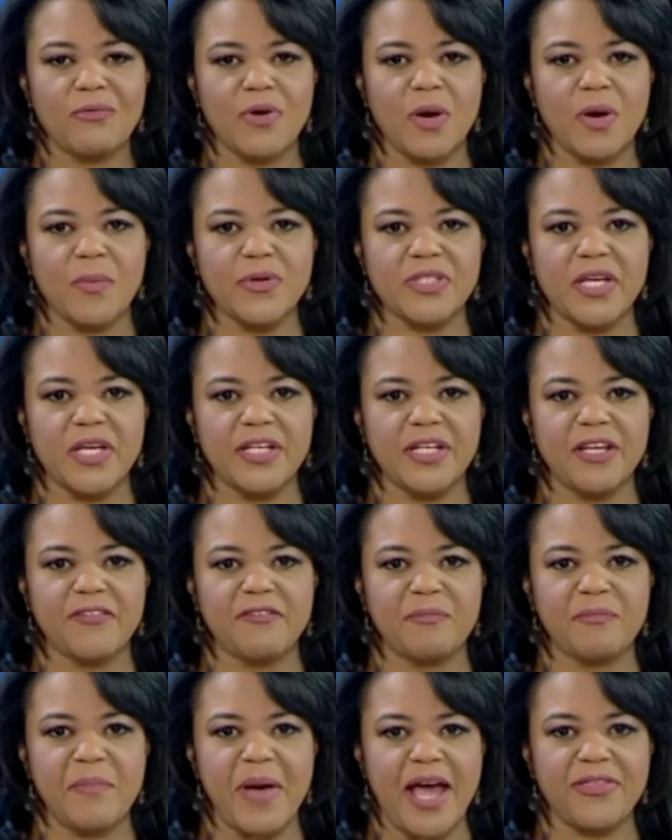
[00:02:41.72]

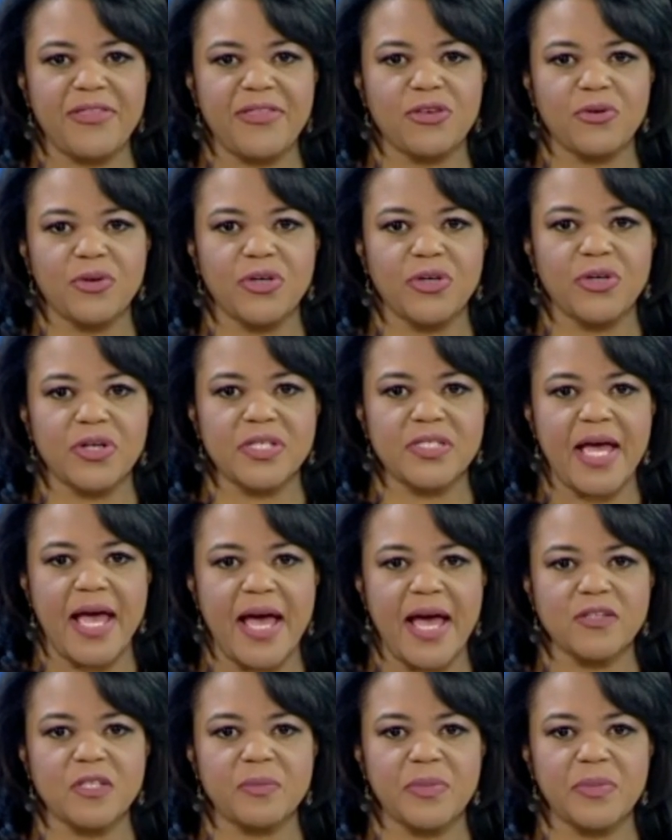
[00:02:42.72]
Representative Matthew Cook's
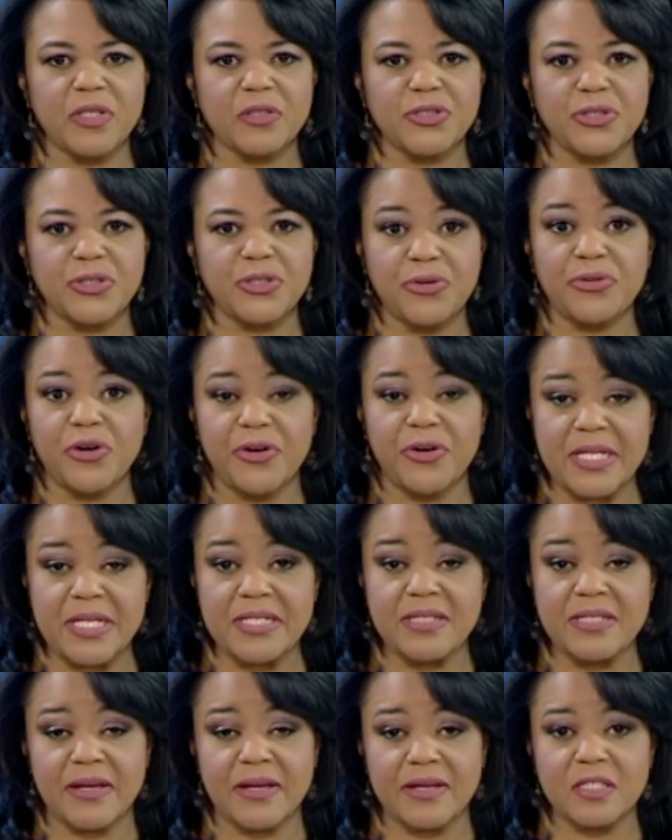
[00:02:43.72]
House Bill
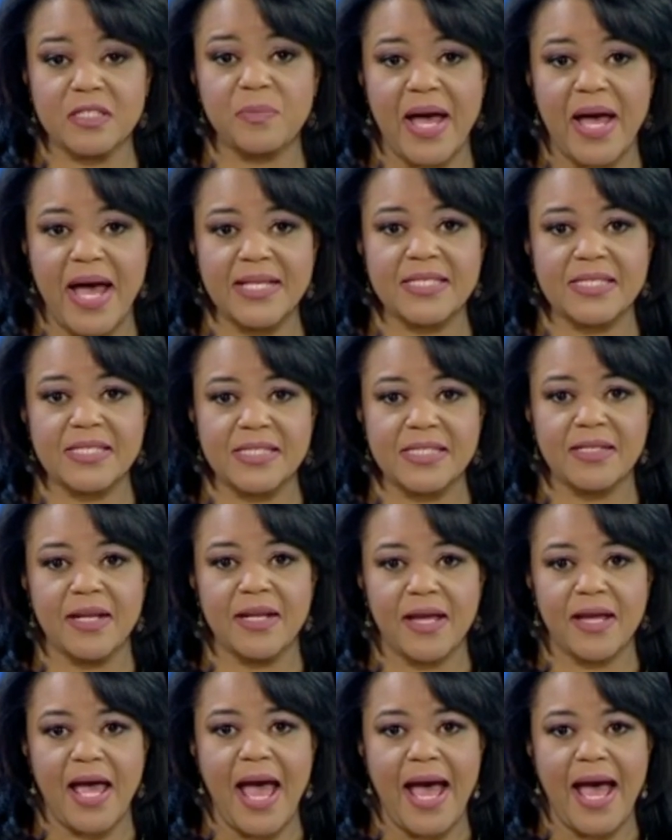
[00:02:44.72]
236 passed the
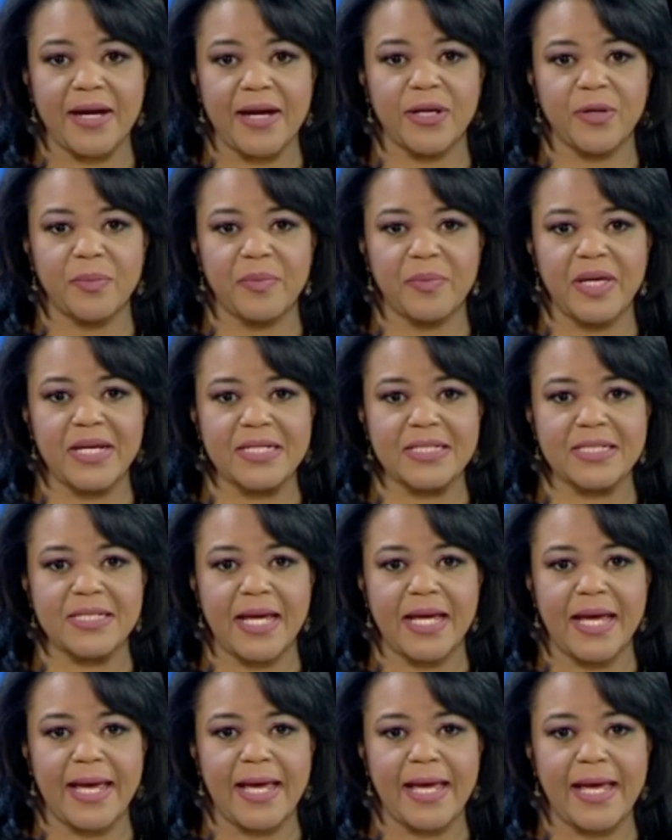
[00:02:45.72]
Senate Ag Committee
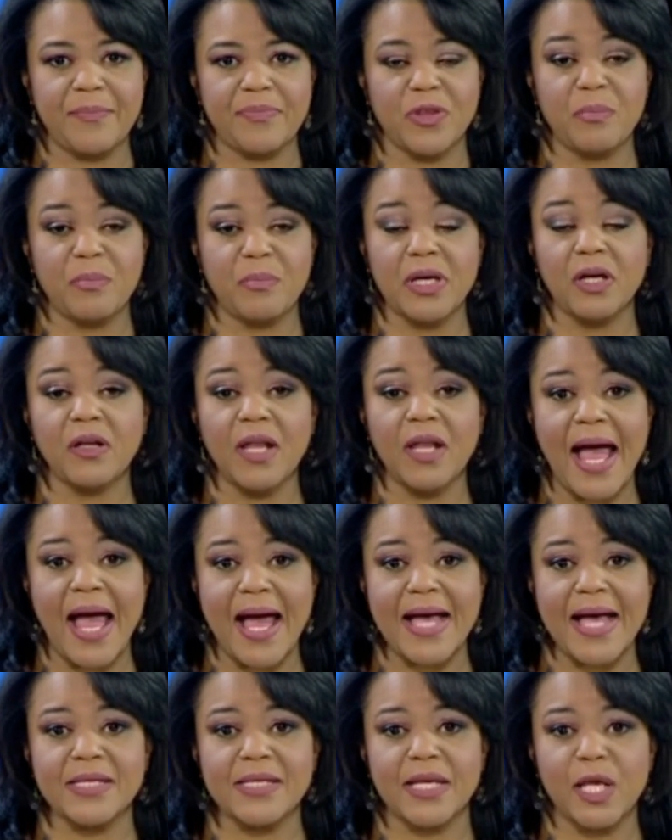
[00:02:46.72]
today. The bill
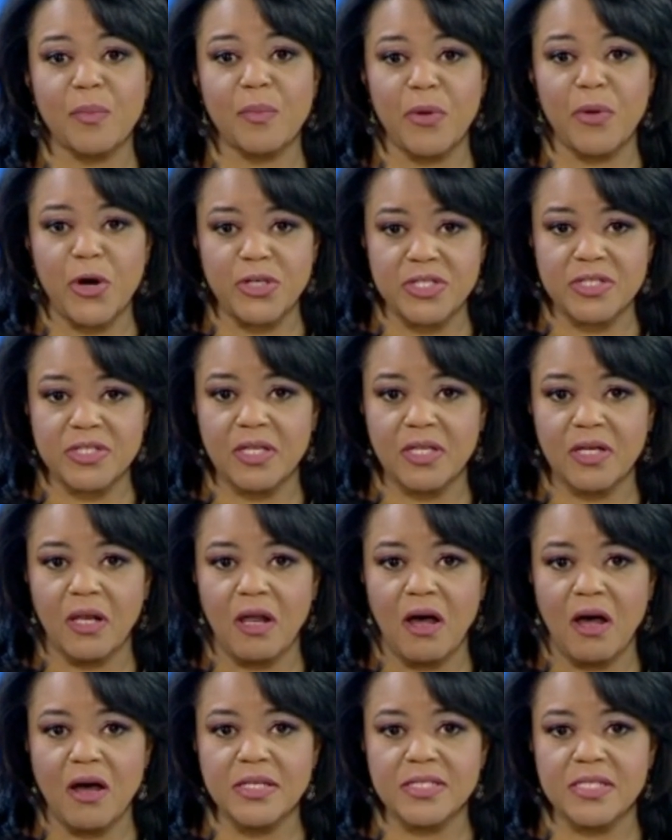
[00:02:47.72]
has an emergency
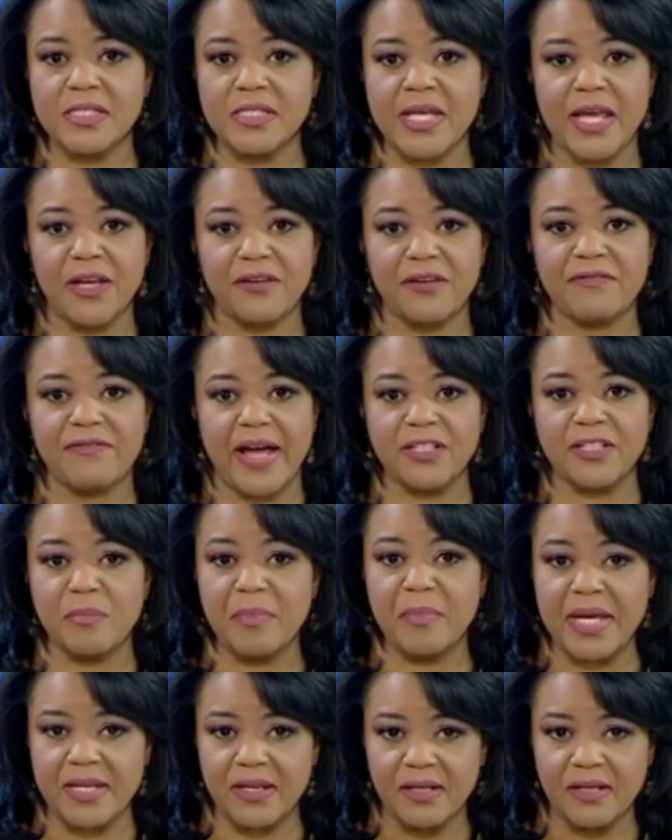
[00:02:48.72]
clause to take effect
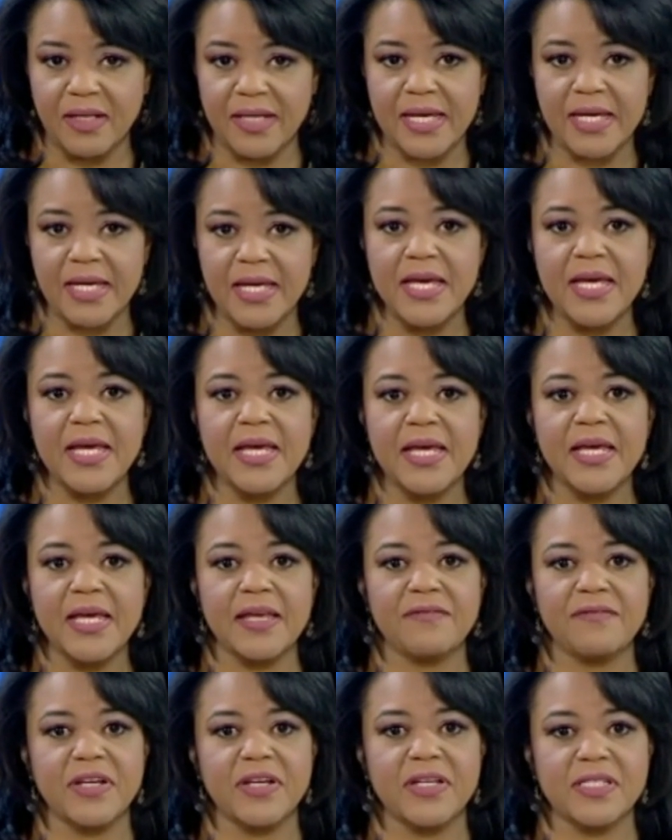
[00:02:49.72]
immediately
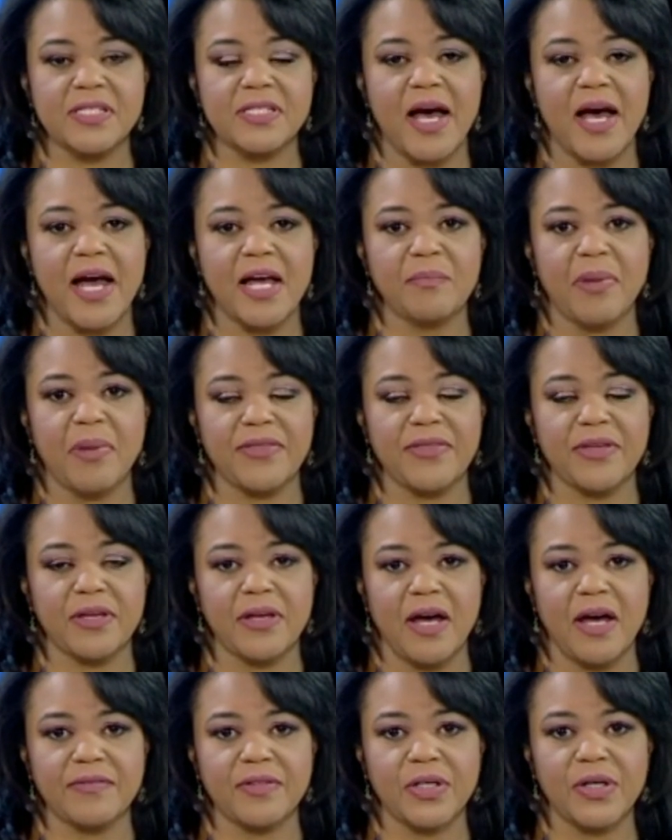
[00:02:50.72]
if it is signed by the
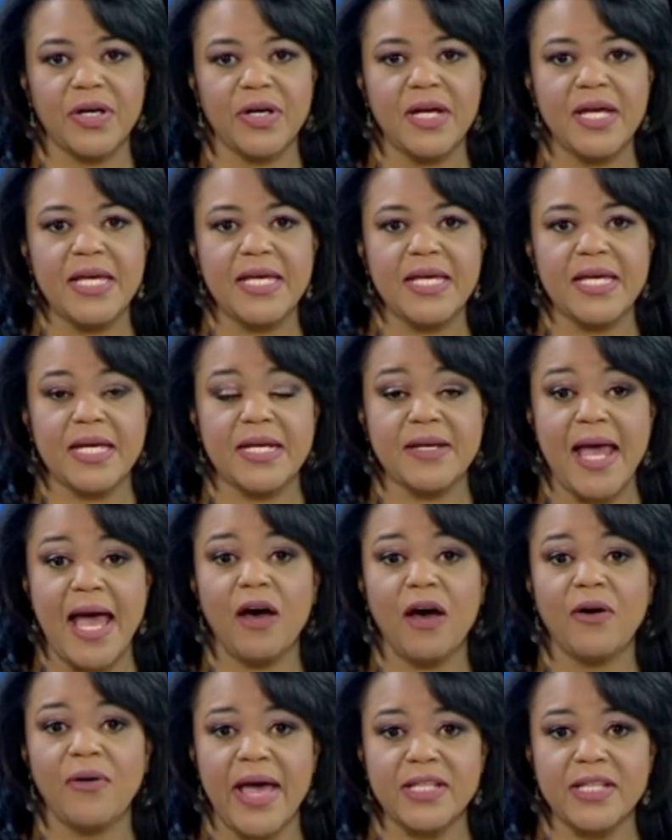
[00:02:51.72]
governor. It
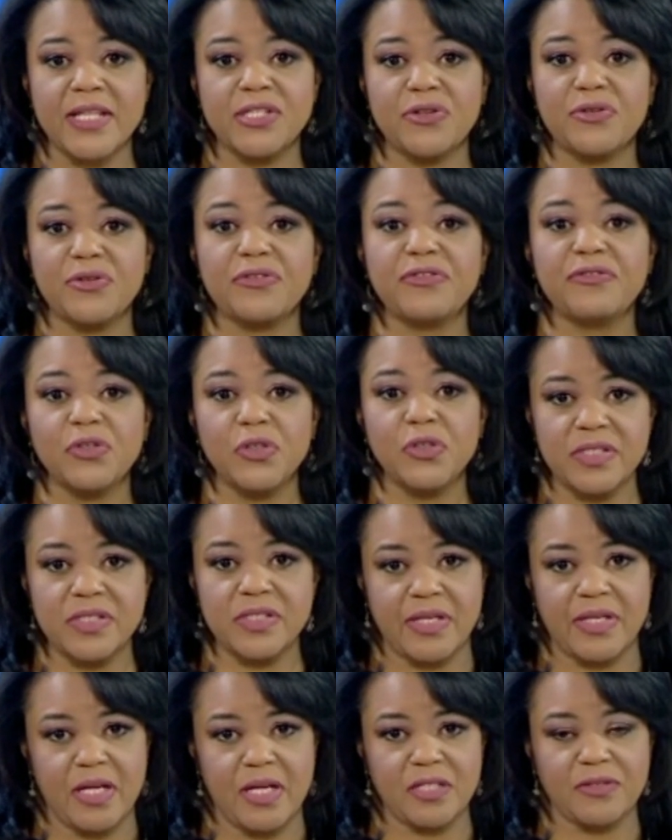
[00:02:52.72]
now heads to the full
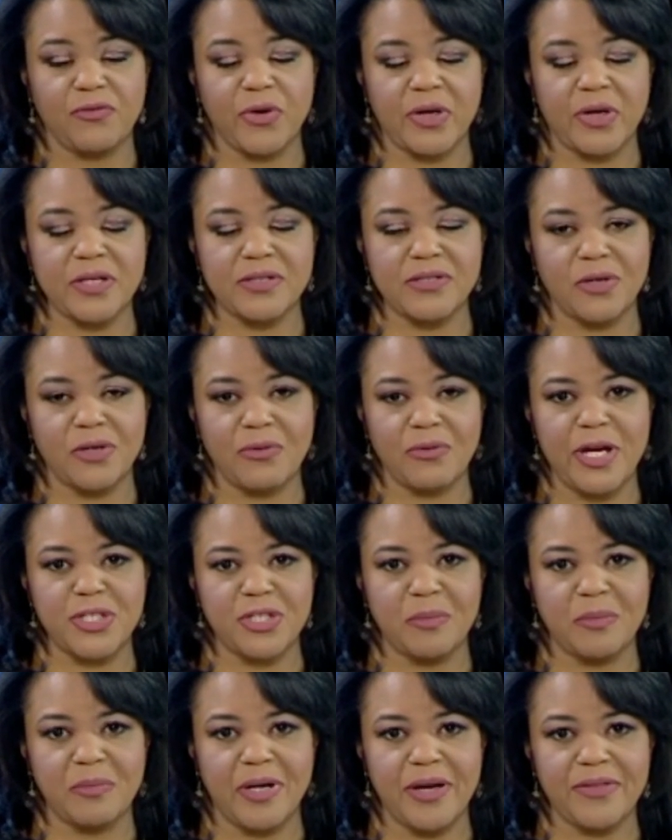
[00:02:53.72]
Senate for
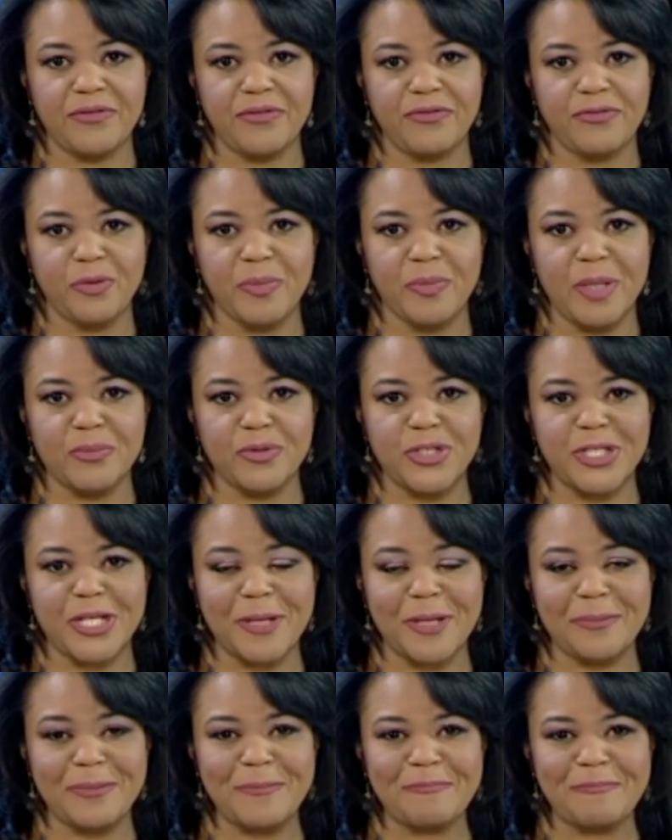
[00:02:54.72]
consideration by the full
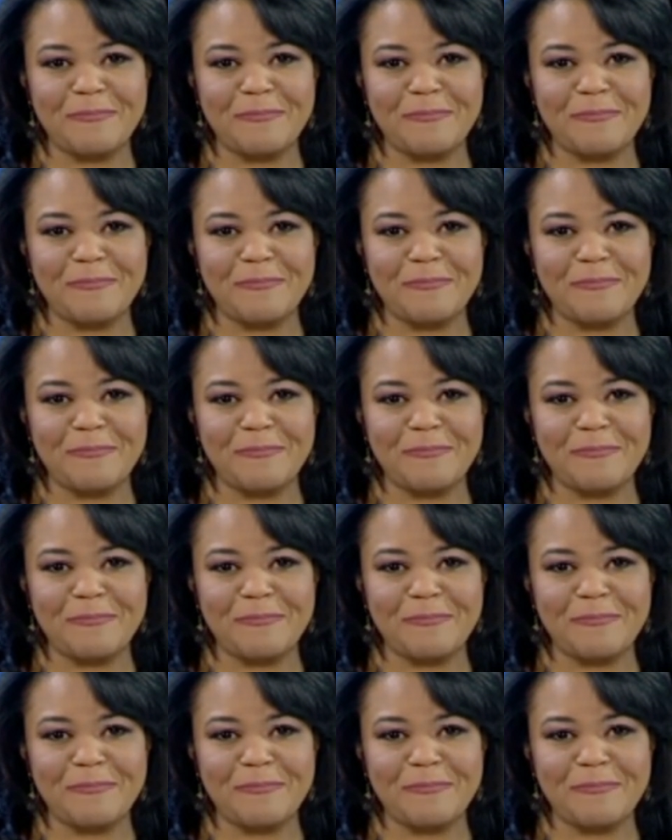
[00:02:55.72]
membership.